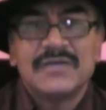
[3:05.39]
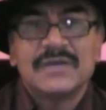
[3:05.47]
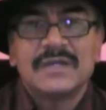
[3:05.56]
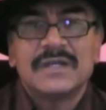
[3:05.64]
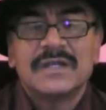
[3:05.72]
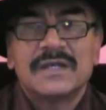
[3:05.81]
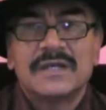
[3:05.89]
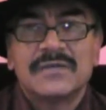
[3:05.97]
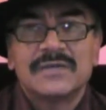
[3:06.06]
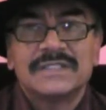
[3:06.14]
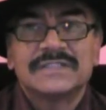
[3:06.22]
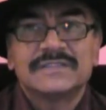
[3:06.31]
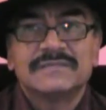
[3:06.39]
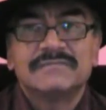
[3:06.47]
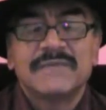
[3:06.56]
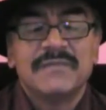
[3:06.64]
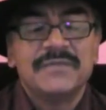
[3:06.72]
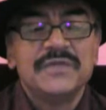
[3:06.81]
was
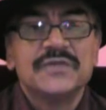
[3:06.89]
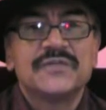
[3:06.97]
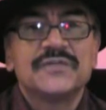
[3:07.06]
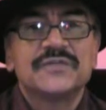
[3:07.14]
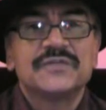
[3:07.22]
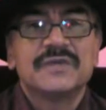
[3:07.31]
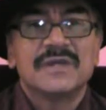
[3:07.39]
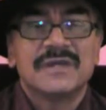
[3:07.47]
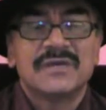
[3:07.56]
abused